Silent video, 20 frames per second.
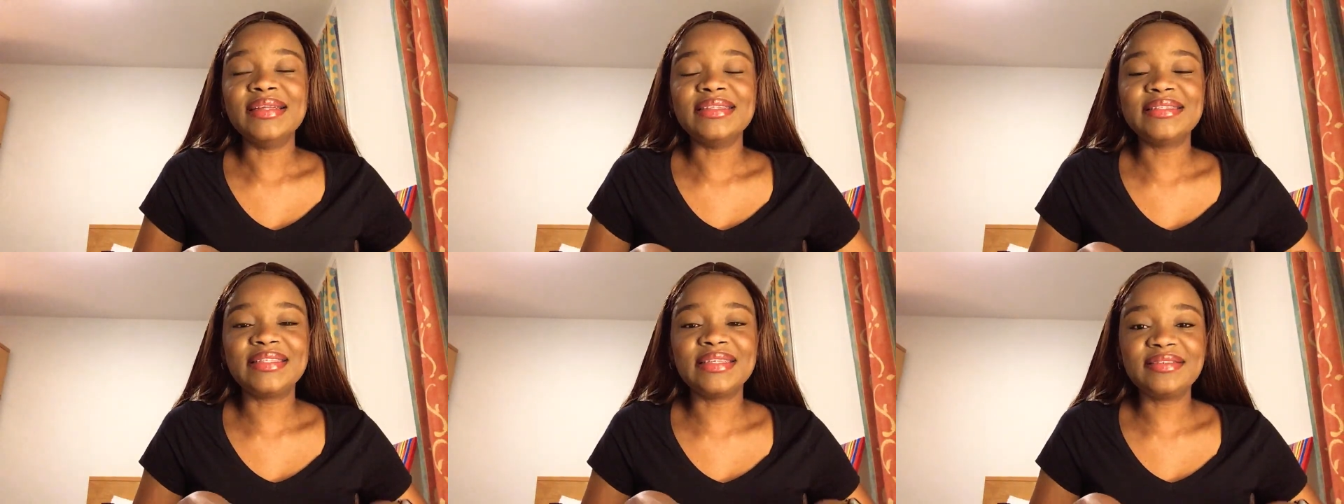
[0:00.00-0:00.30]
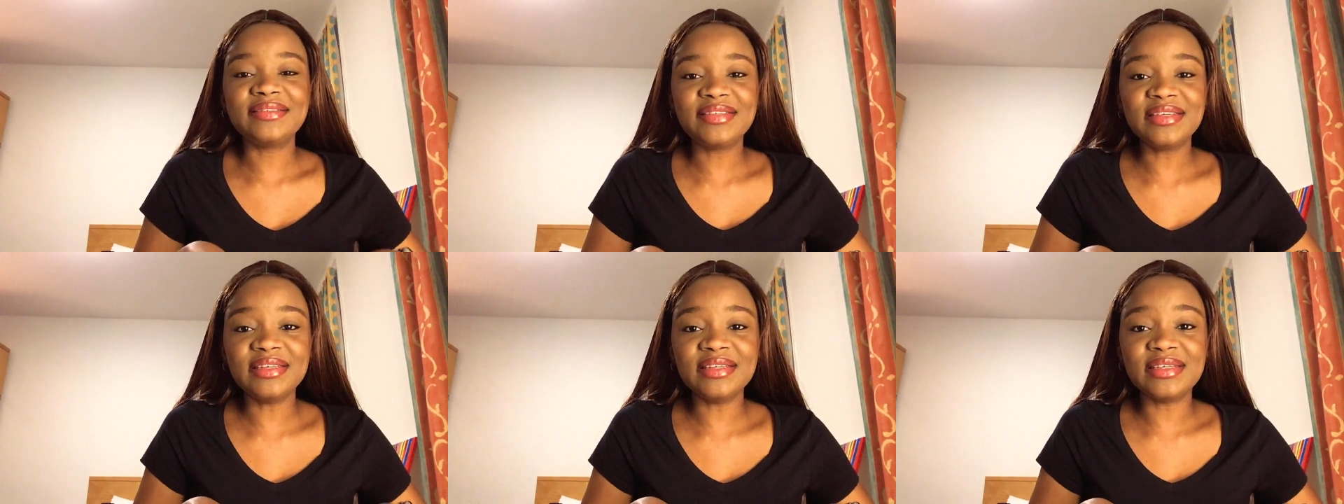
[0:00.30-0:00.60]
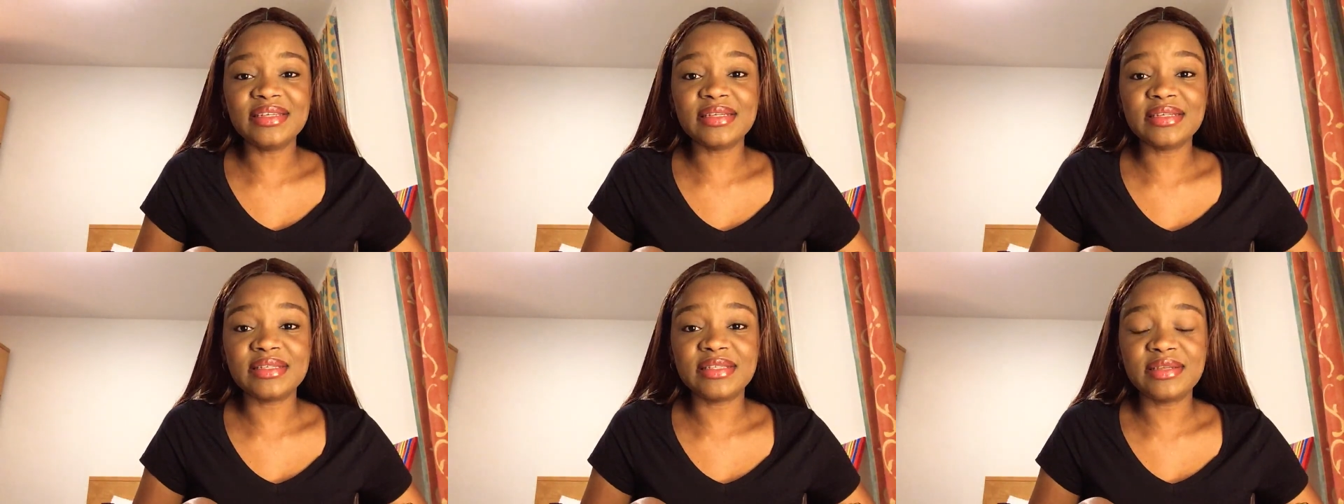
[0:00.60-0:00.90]
the thing
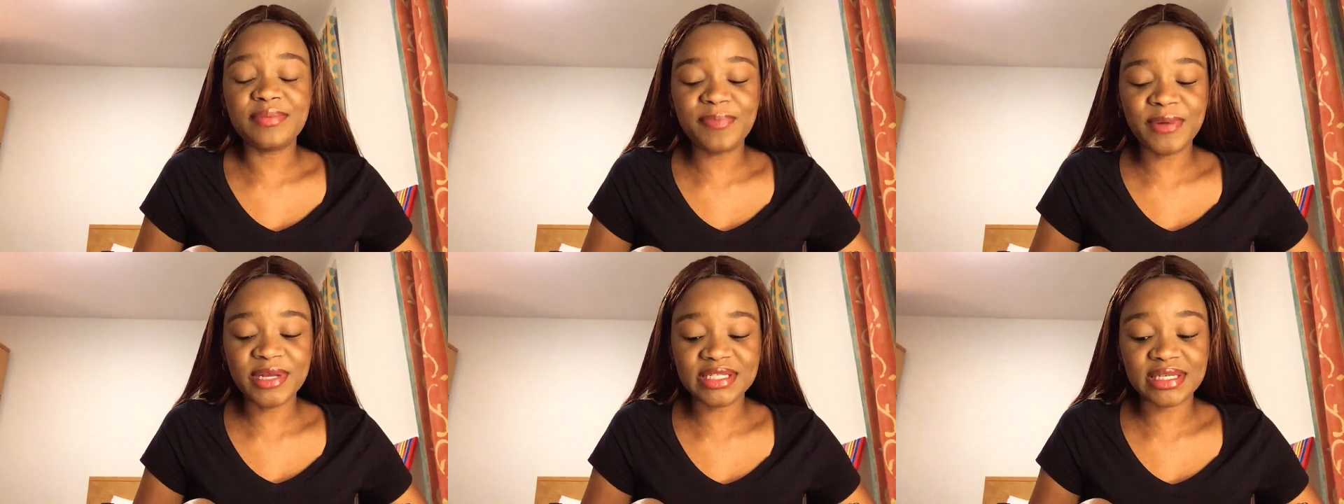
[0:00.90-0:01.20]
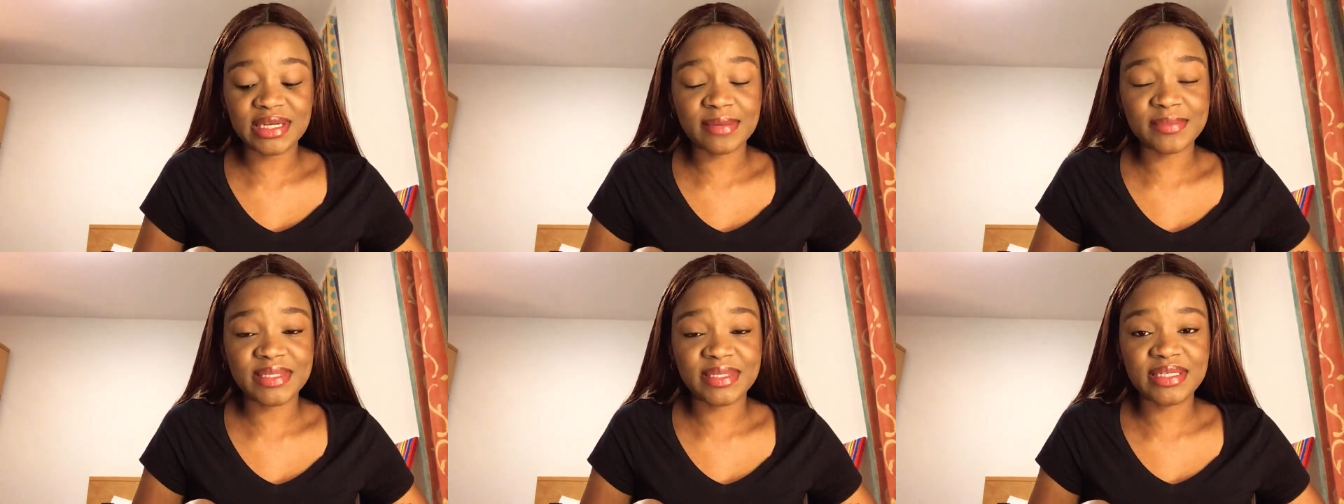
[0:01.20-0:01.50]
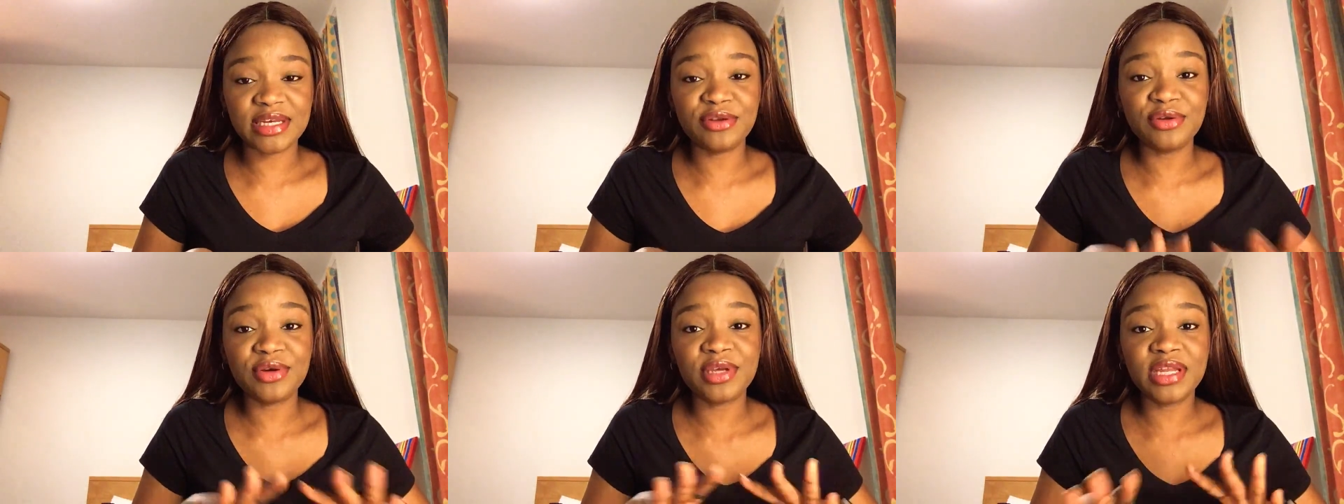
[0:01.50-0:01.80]
is, the place that I'm
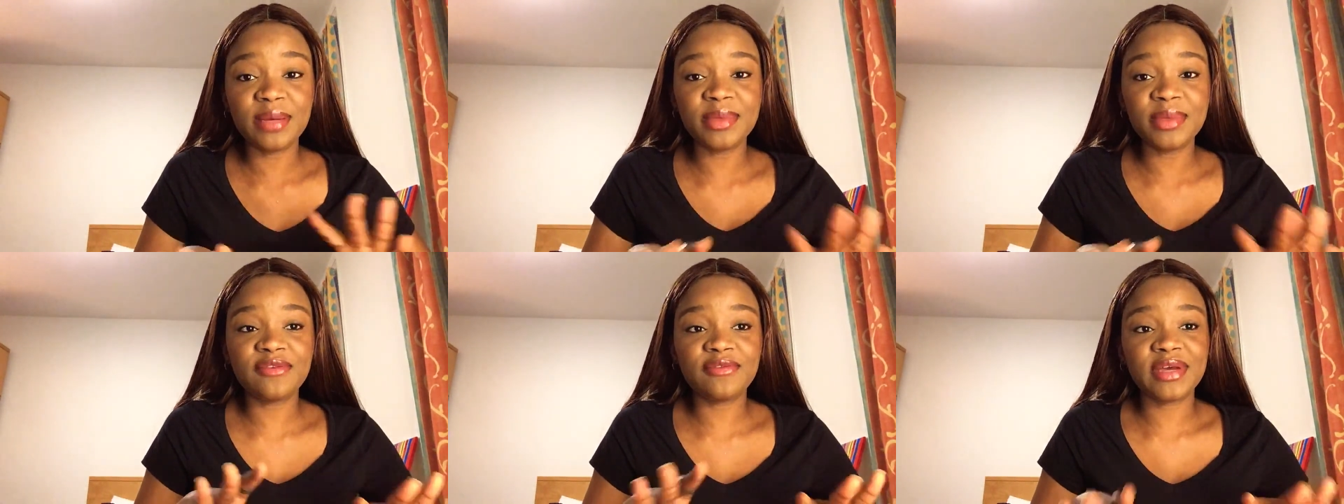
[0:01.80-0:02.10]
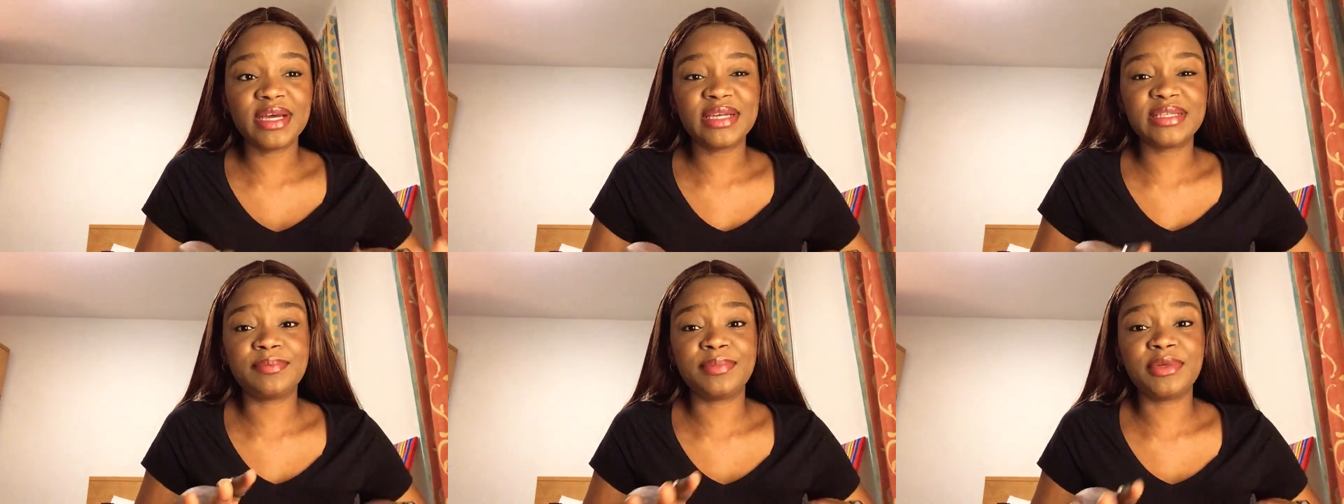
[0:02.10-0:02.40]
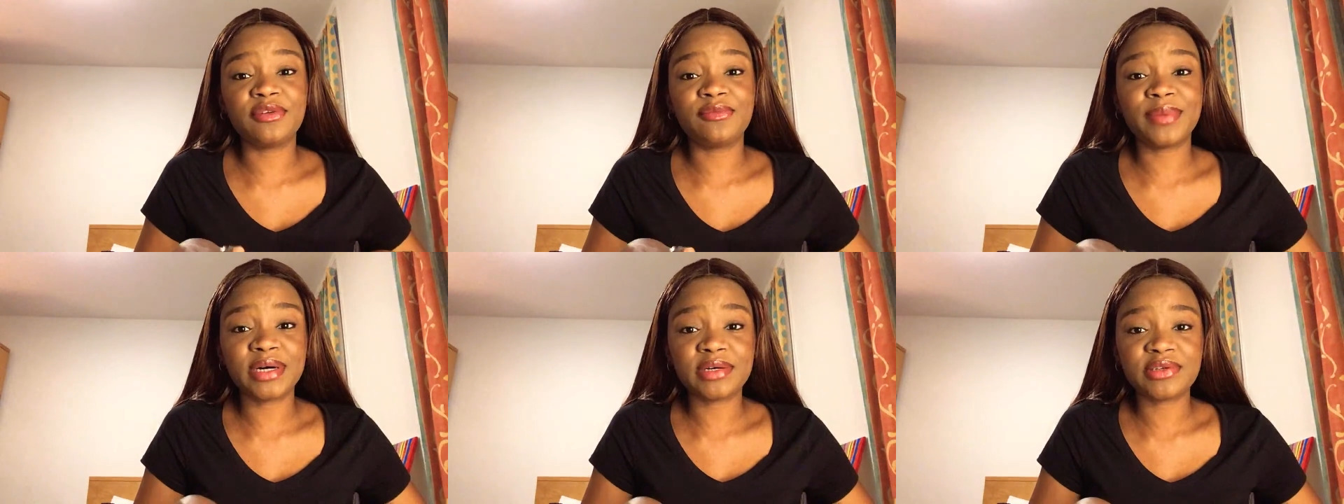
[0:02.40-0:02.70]
staying, okay, let me give you guys a
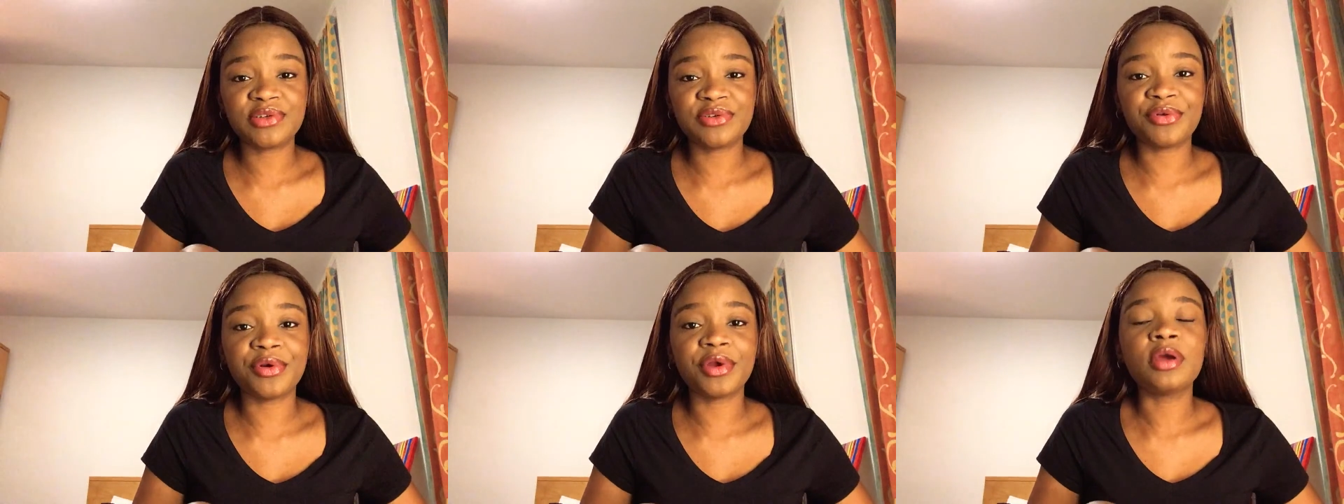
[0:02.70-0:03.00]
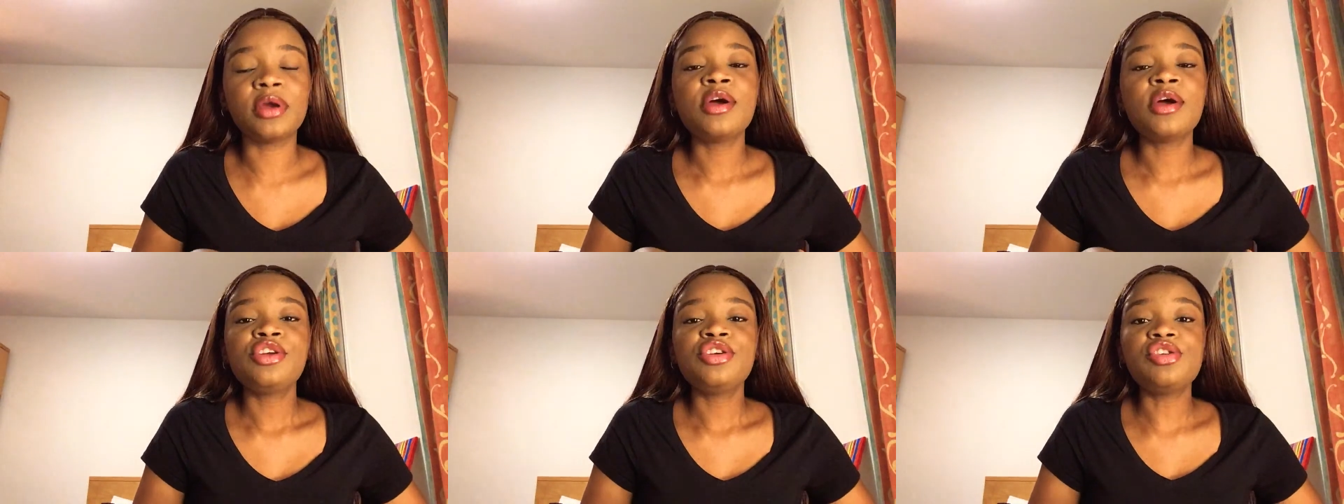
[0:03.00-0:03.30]
bit of backstory.